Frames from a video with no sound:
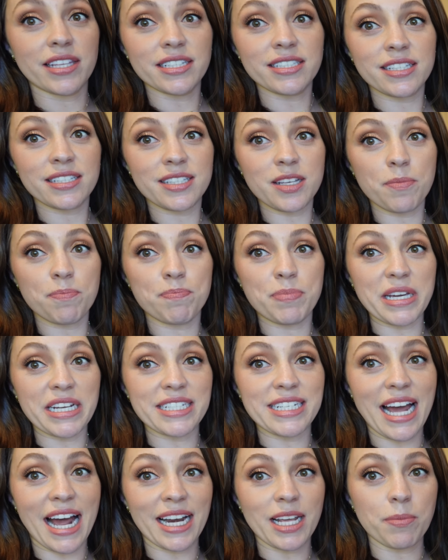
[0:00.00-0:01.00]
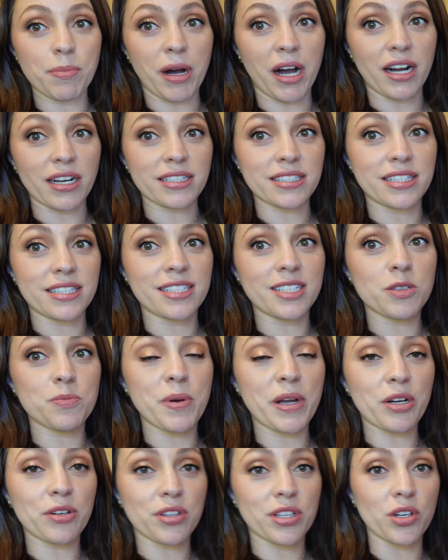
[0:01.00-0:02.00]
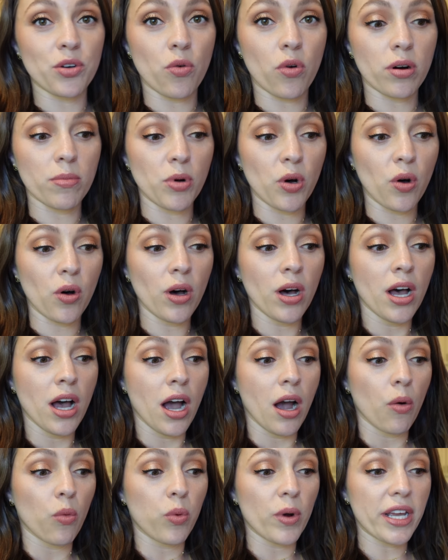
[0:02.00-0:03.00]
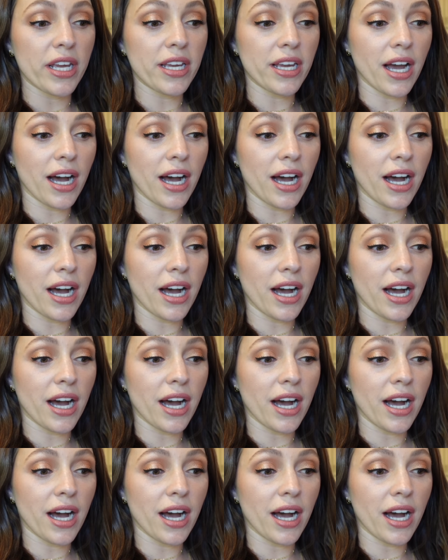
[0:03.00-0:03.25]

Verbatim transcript: This is a big daddy box. This is bigger than normal. We